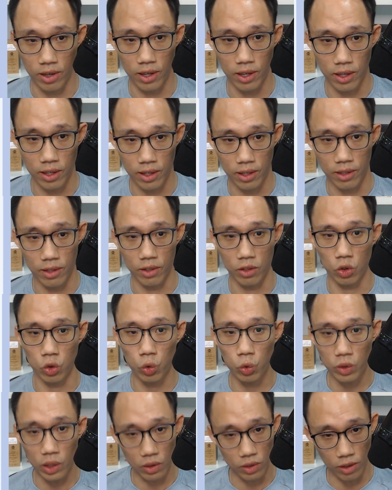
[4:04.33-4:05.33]
in
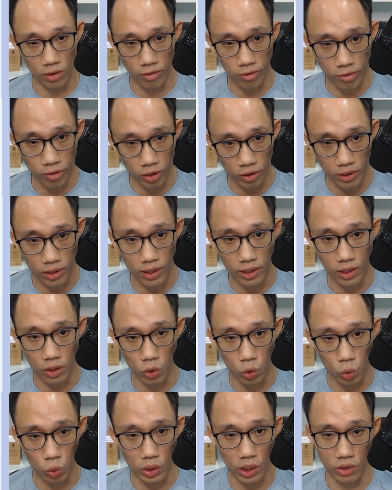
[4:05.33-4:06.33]
2014 and
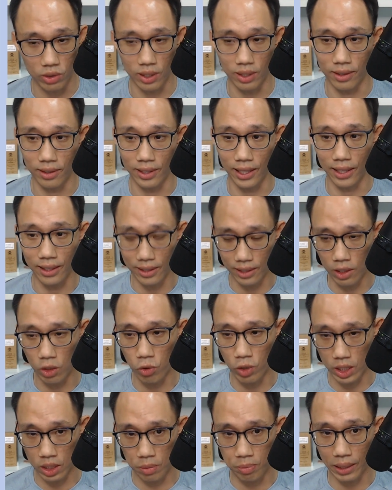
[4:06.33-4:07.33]
2019
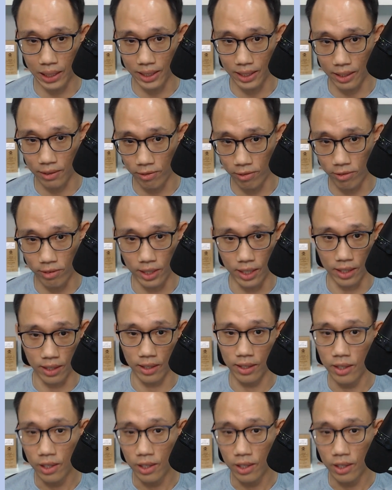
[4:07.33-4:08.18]
respectively.